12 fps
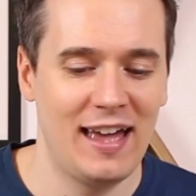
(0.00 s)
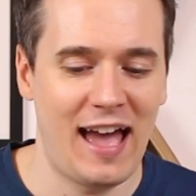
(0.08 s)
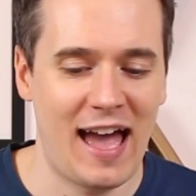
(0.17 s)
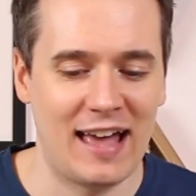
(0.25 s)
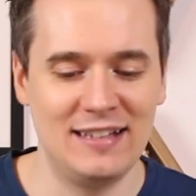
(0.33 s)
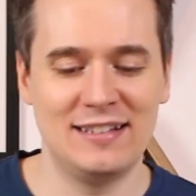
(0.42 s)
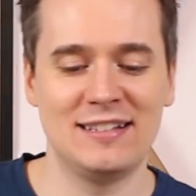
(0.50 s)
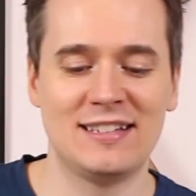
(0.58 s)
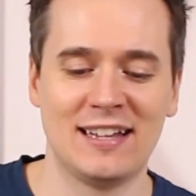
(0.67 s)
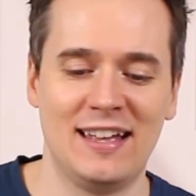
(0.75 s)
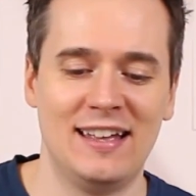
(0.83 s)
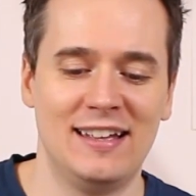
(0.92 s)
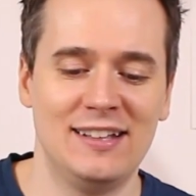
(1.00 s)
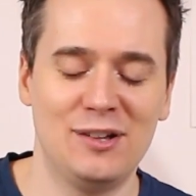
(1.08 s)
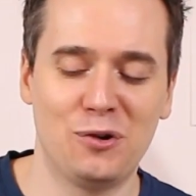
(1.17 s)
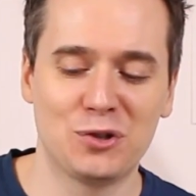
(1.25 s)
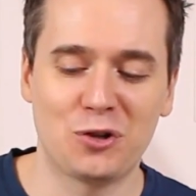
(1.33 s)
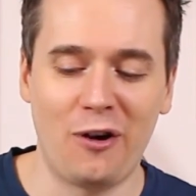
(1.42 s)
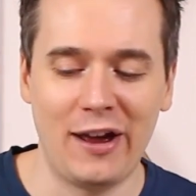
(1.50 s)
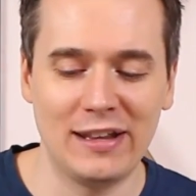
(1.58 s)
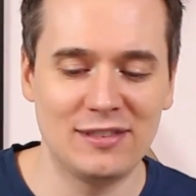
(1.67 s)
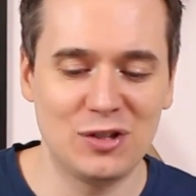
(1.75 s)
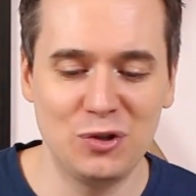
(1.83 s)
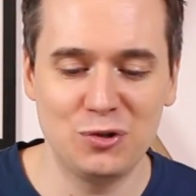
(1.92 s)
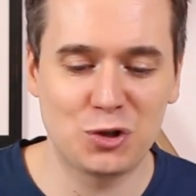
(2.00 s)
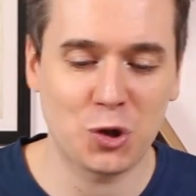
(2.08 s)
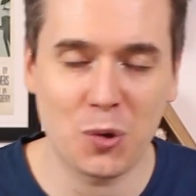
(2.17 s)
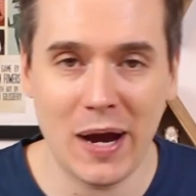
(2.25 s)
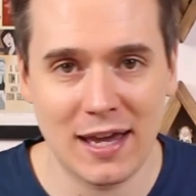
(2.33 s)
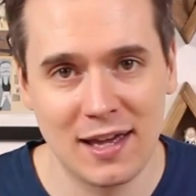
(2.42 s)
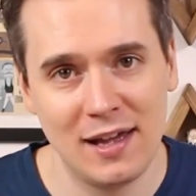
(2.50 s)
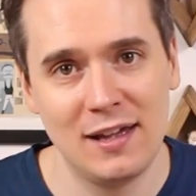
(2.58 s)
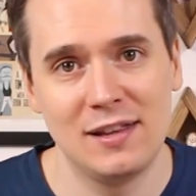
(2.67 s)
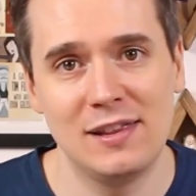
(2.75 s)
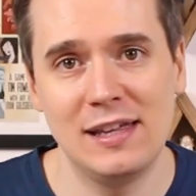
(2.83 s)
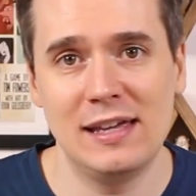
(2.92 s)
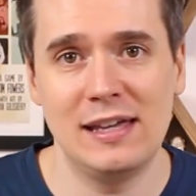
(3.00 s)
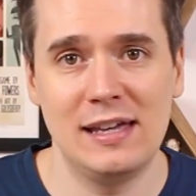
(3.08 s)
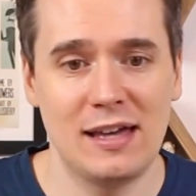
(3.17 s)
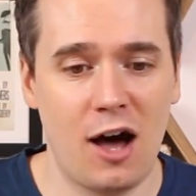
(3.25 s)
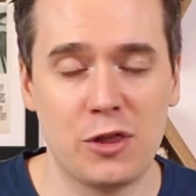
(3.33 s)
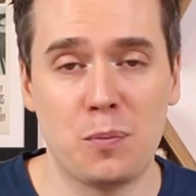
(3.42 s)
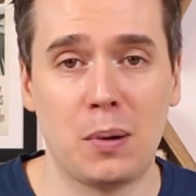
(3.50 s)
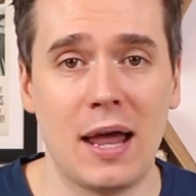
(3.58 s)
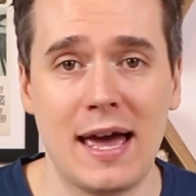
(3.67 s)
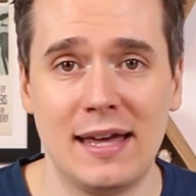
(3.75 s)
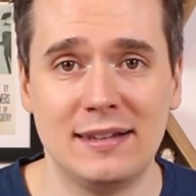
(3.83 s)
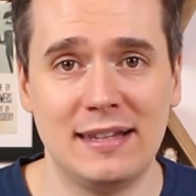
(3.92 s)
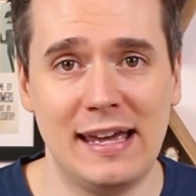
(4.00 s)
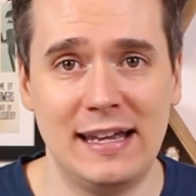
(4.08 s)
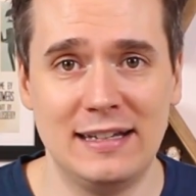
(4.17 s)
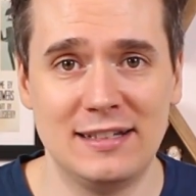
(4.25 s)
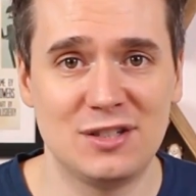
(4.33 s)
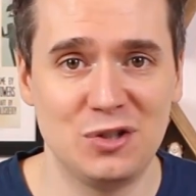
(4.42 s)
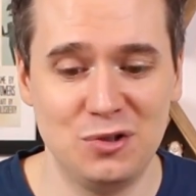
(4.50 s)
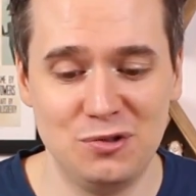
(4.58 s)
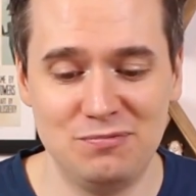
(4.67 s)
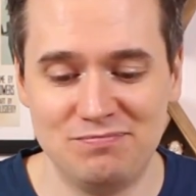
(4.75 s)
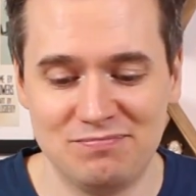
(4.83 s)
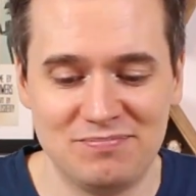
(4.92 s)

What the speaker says: and you're trying to trick the other players into